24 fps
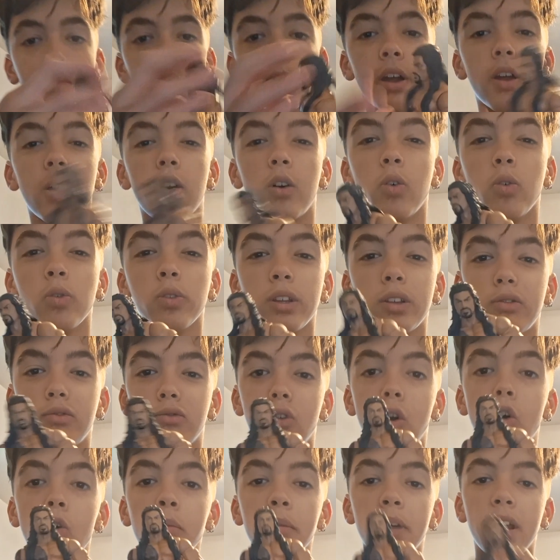my only
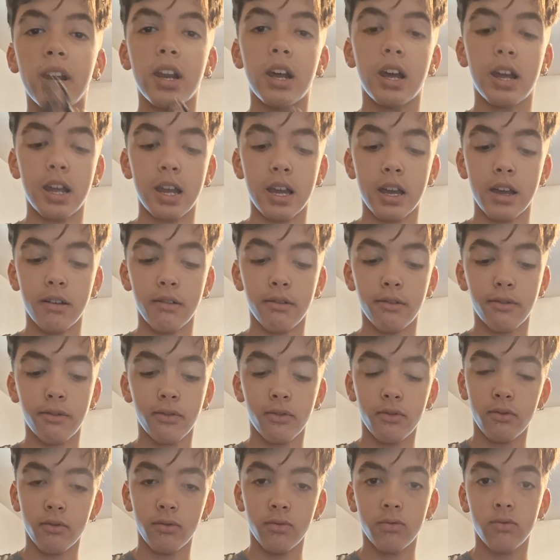Roman I have.
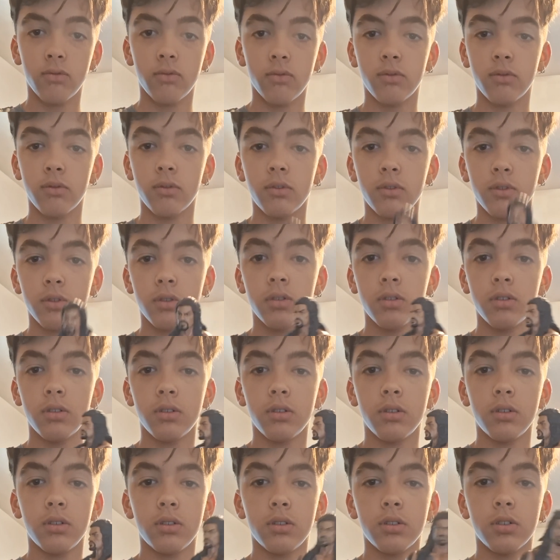
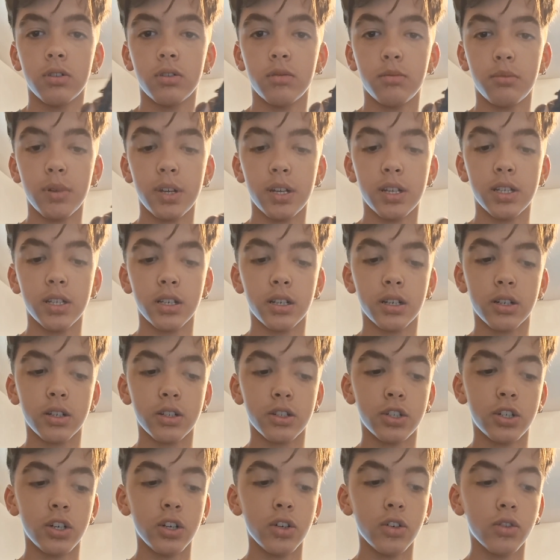It's a basic
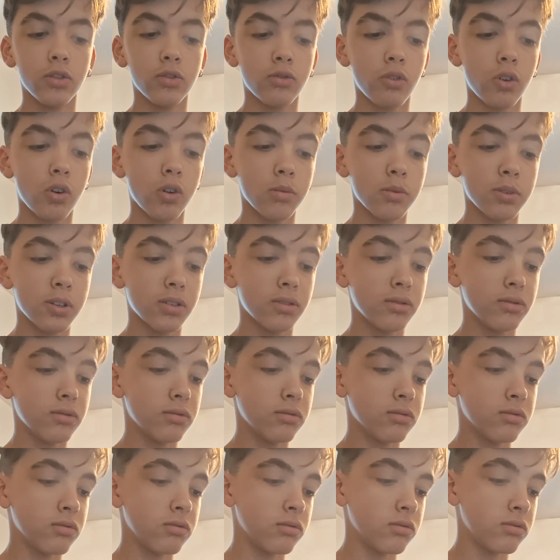Shield Roman.
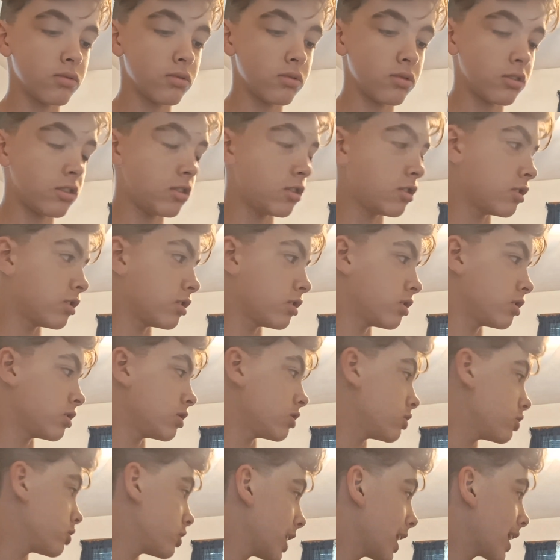
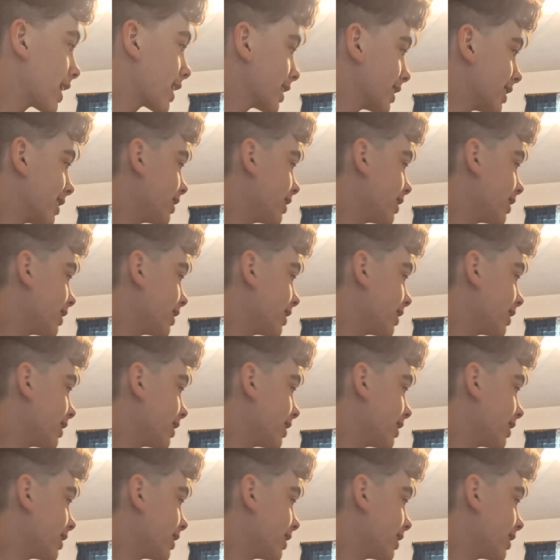Jackets